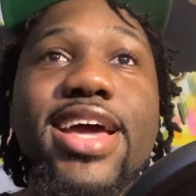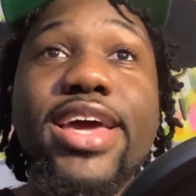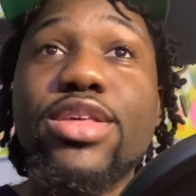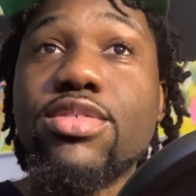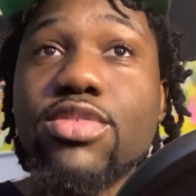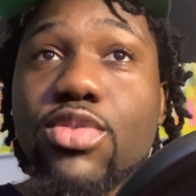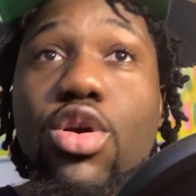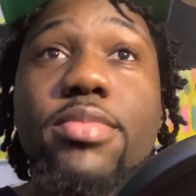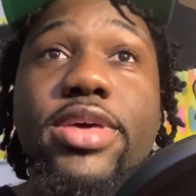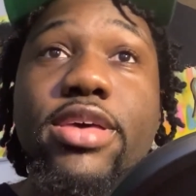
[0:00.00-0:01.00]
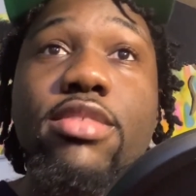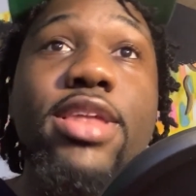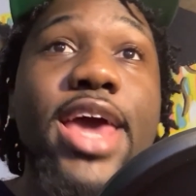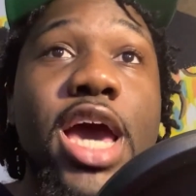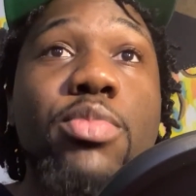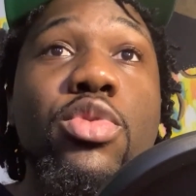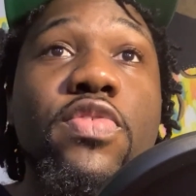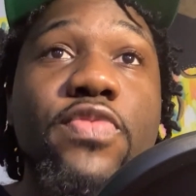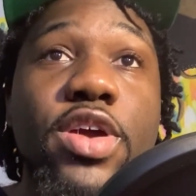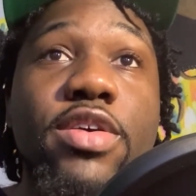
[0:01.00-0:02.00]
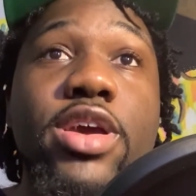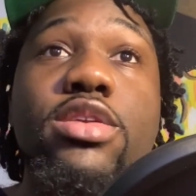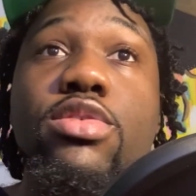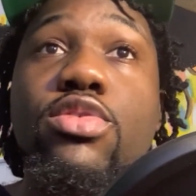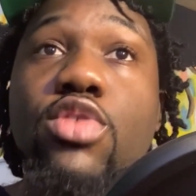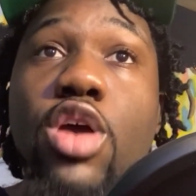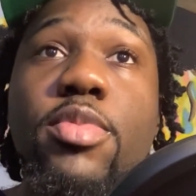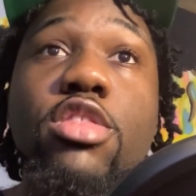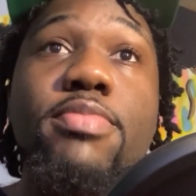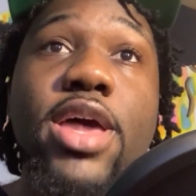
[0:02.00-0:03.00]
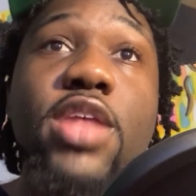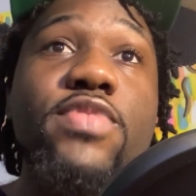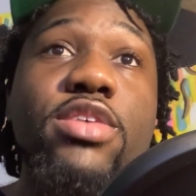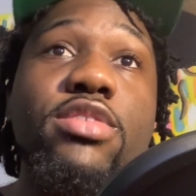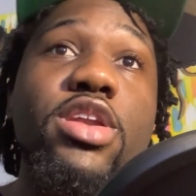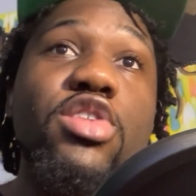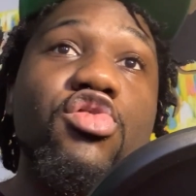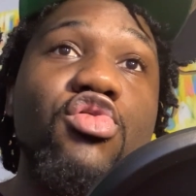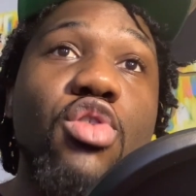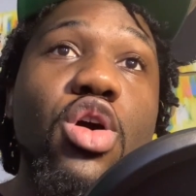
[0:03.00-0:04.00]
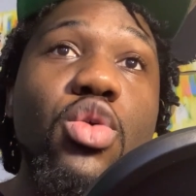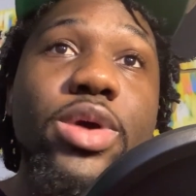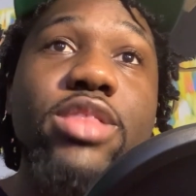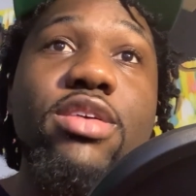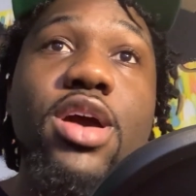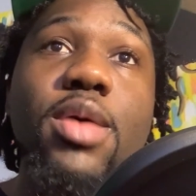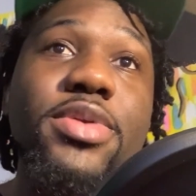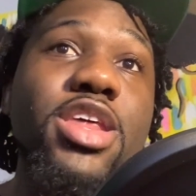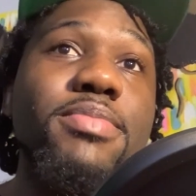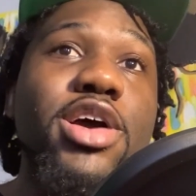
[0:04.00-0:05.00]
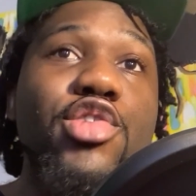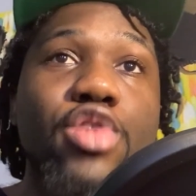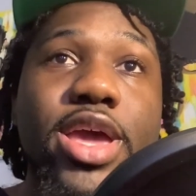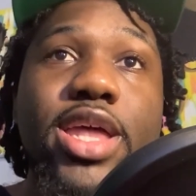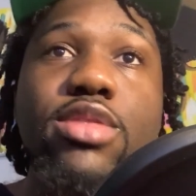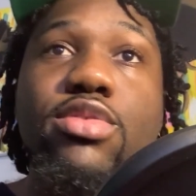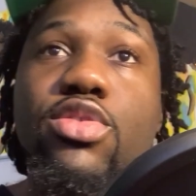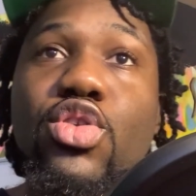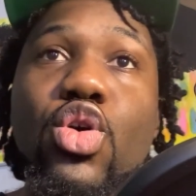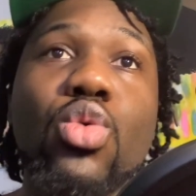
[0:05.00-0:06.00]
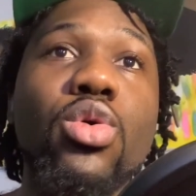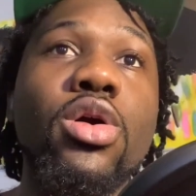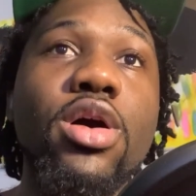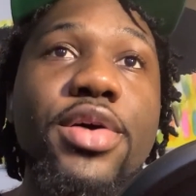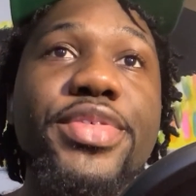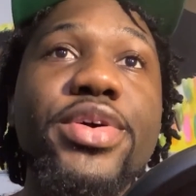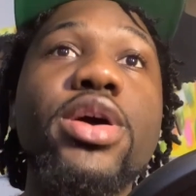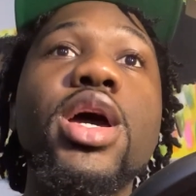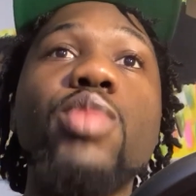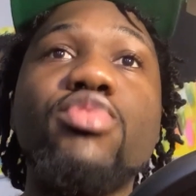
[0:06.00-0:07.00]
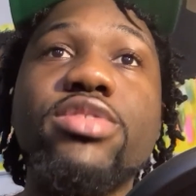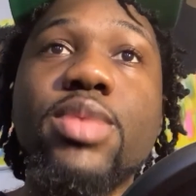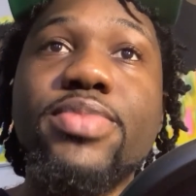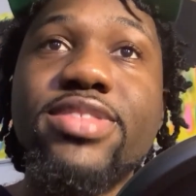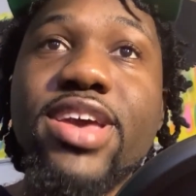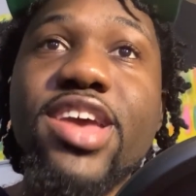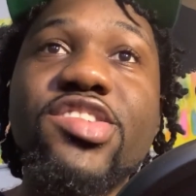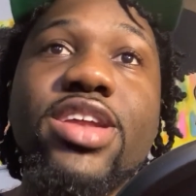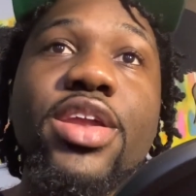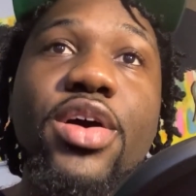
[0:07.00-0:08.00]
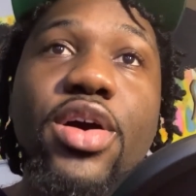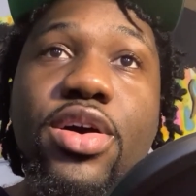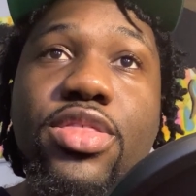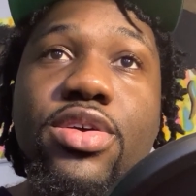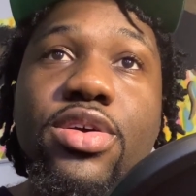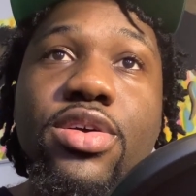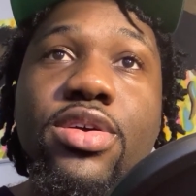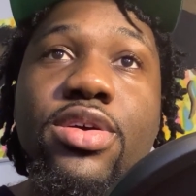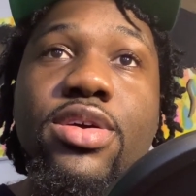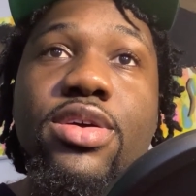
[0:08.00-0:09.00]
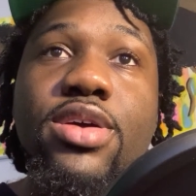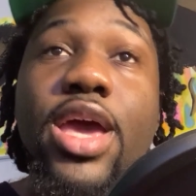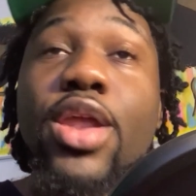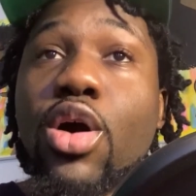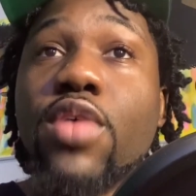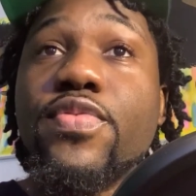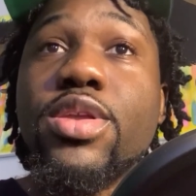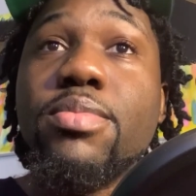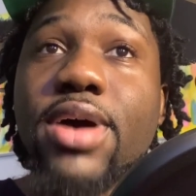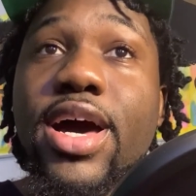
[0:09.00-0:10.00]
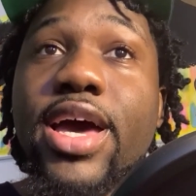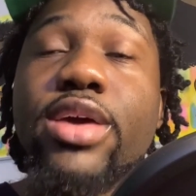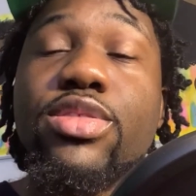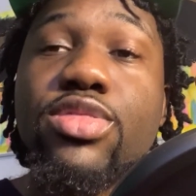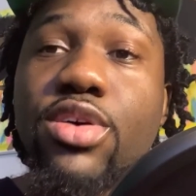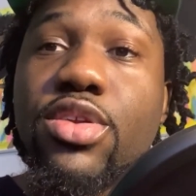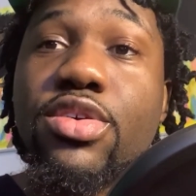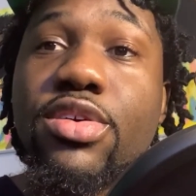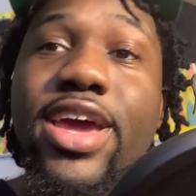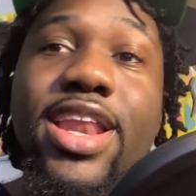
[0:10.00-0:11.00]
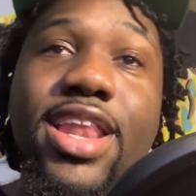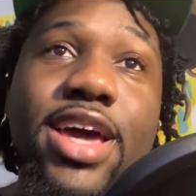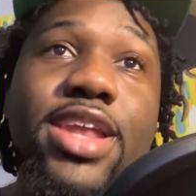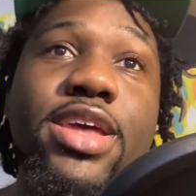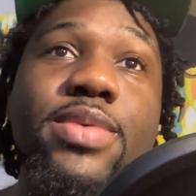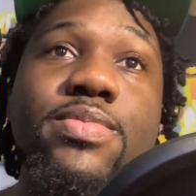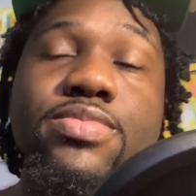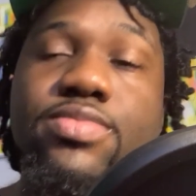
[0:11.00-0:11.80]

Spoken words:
And a storm is an atmospheric disturbance manifested in strong winds accompanied by rain, snow, or other precipitation and often by thunder and lightning.